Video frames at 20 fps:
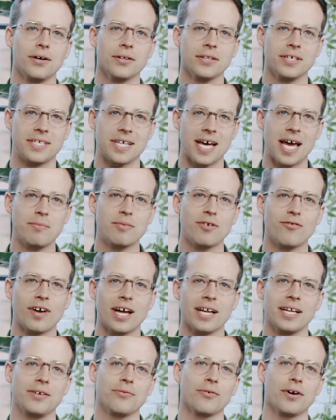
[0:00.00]
on the Tamar
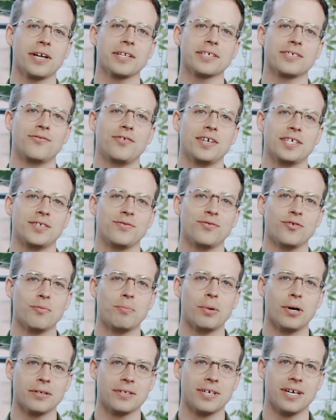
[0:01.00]
Valley Writers Festival
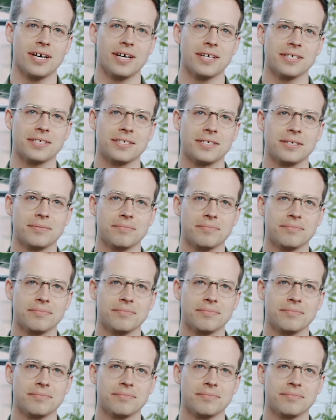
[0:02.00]
podcast.